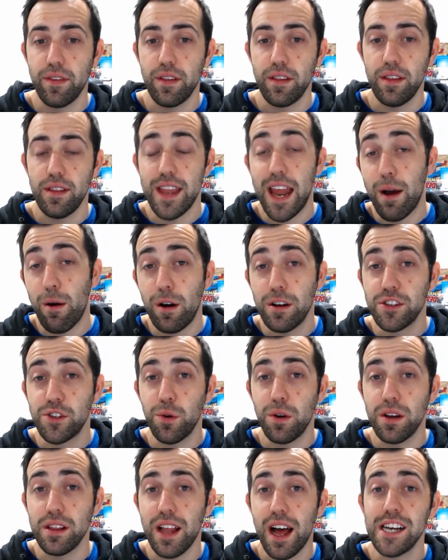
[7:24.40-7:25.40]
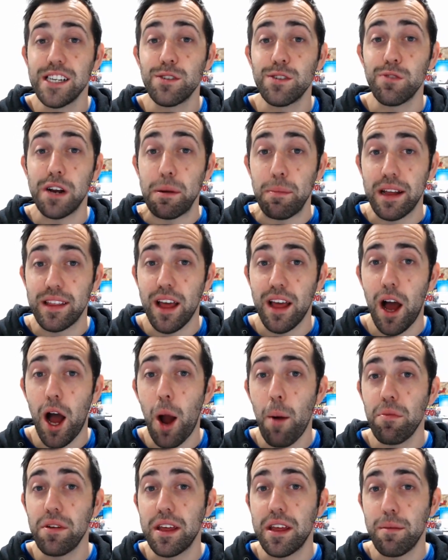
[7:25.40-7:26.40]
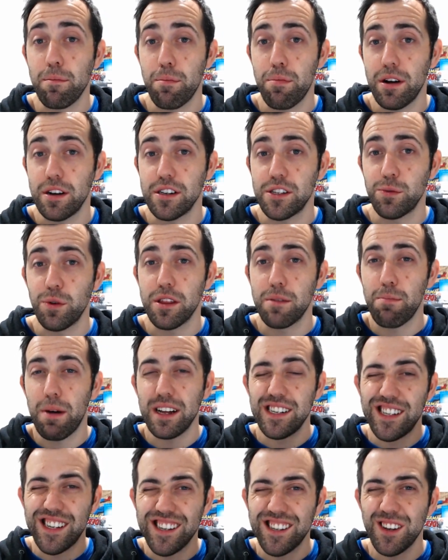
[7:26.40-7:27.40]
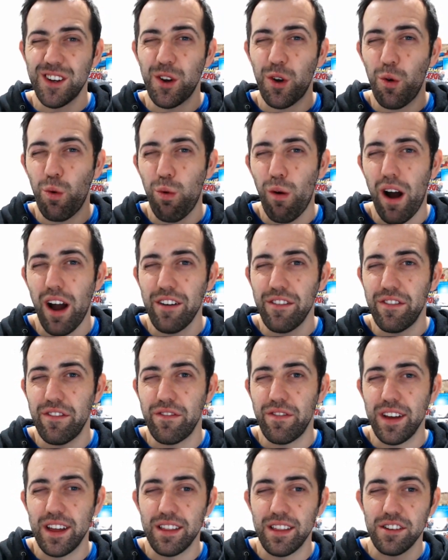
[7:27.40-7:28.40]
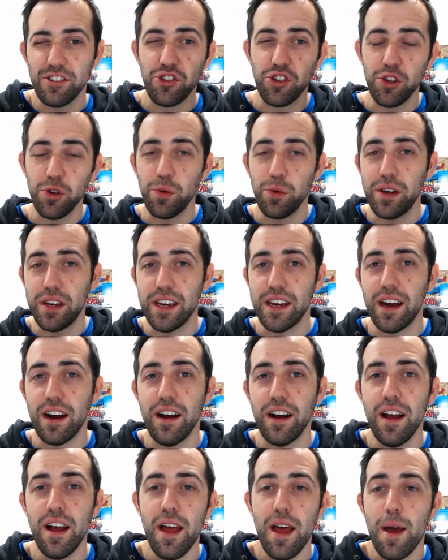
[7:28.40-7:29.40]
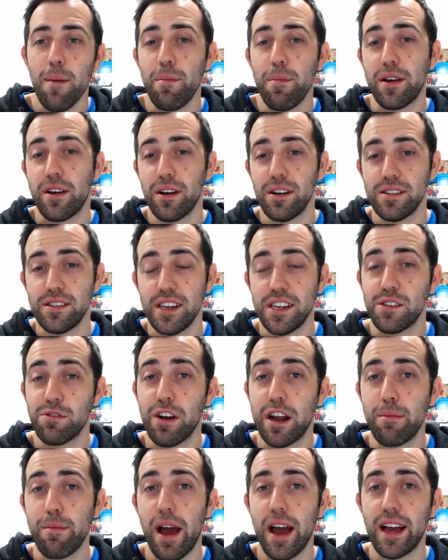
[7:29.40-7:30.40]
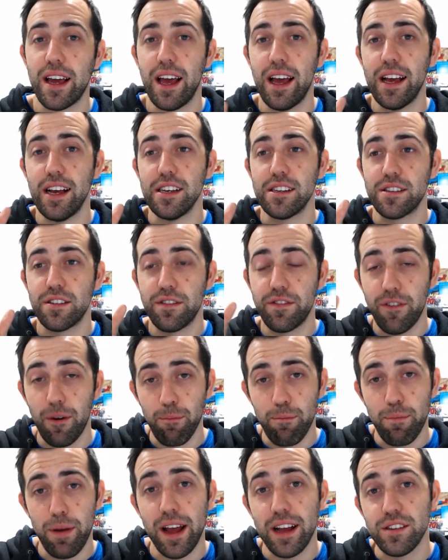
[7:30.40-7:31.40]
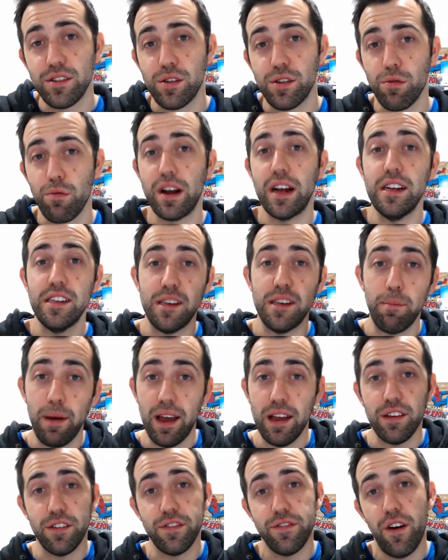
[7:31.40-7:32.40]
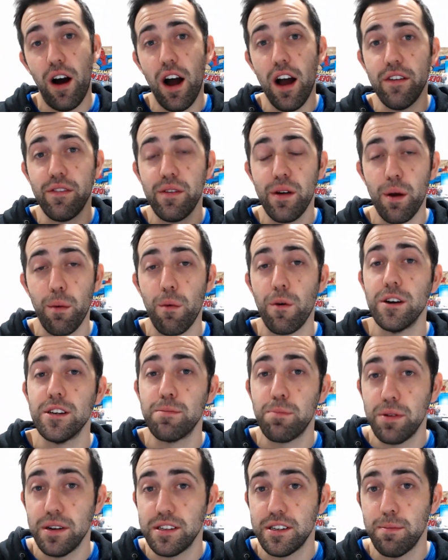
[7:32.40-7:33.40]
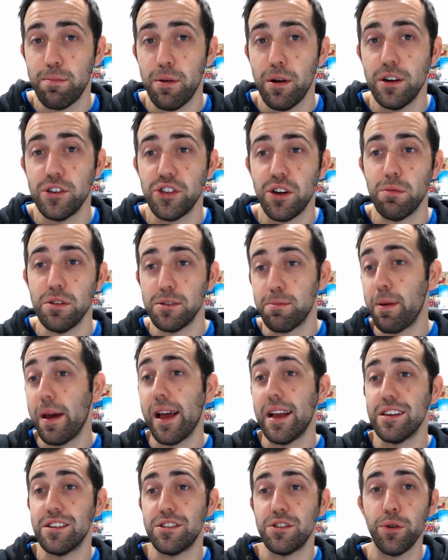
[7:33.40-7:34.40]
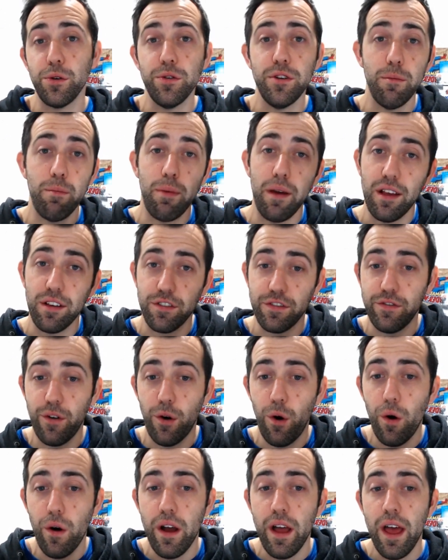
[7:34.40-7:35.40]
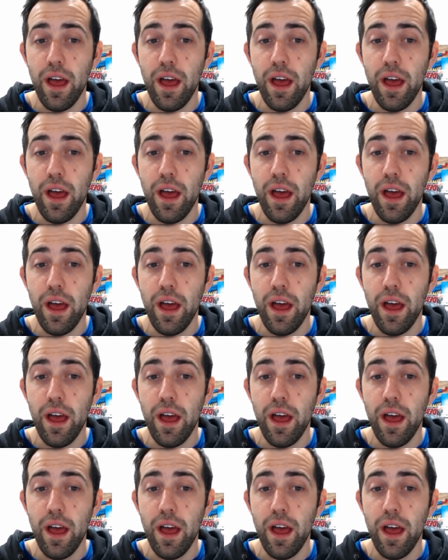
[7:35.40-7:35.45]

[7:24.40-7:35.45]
Now onto our last remake that I'm really impressed with, but doesn't quite fit the shoe here because this remake is from PS3 to PS5, whereas Prince of Persia was PS2 to PS4.